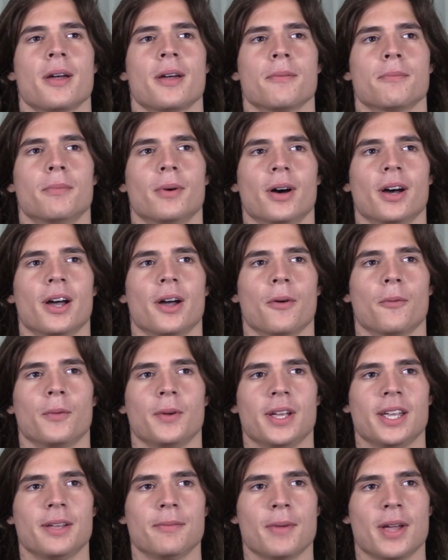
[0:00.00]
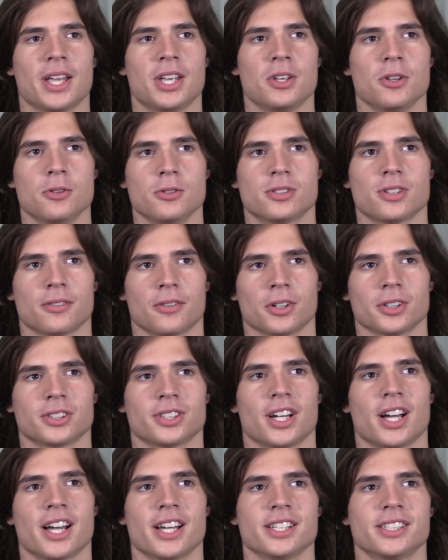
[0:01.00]
but we make use of our
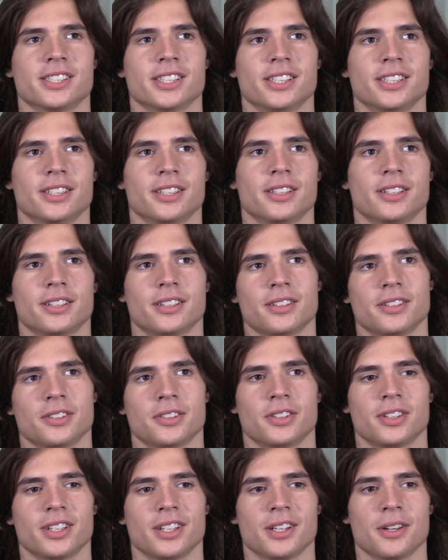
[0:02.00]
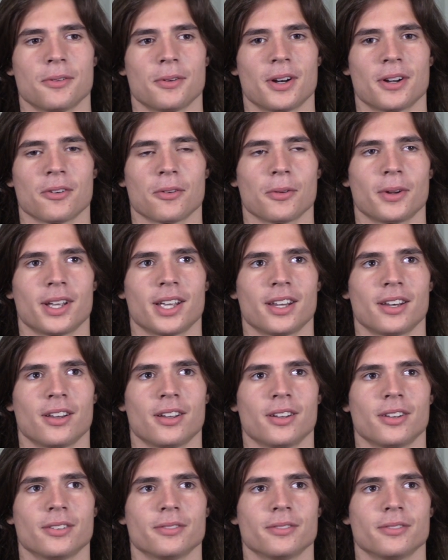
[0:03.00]
size and get whatever we get done.